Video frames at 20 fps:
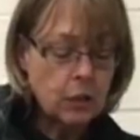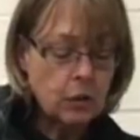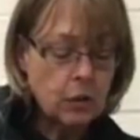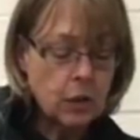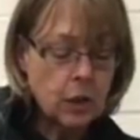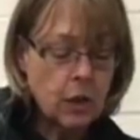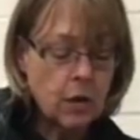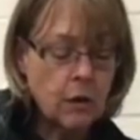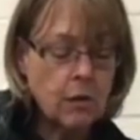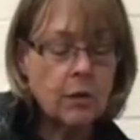
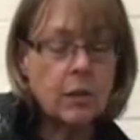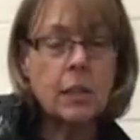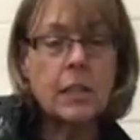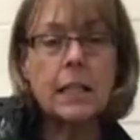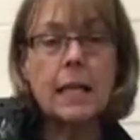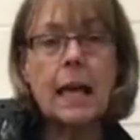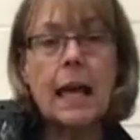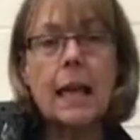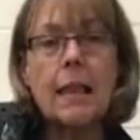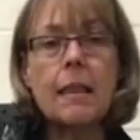That gets you a
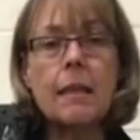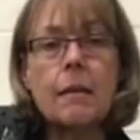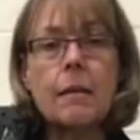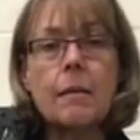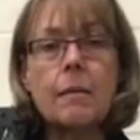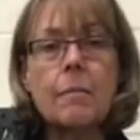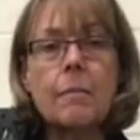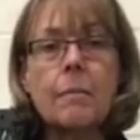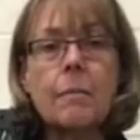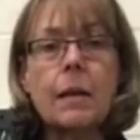chance to
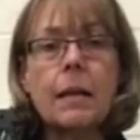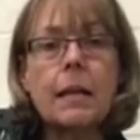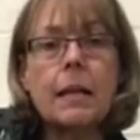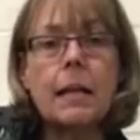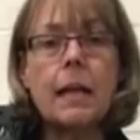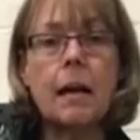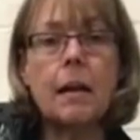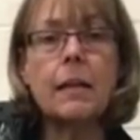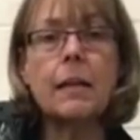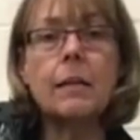get
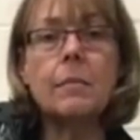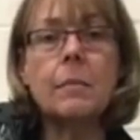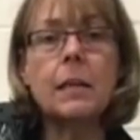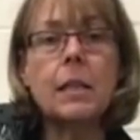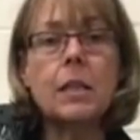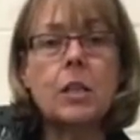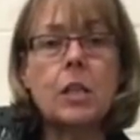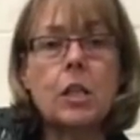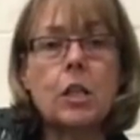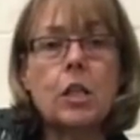them,
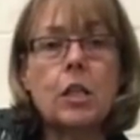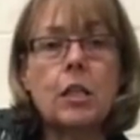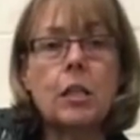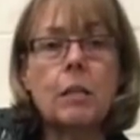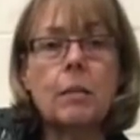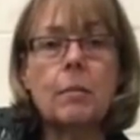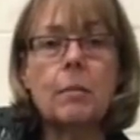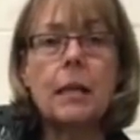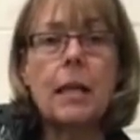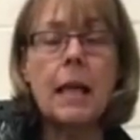cut them,
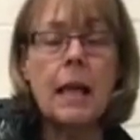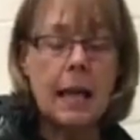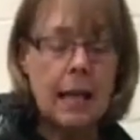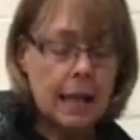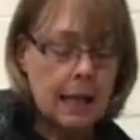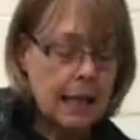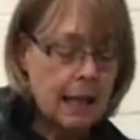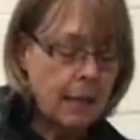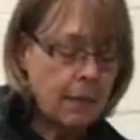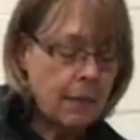condition
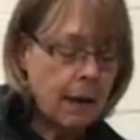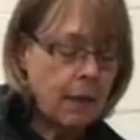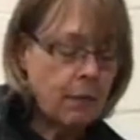them,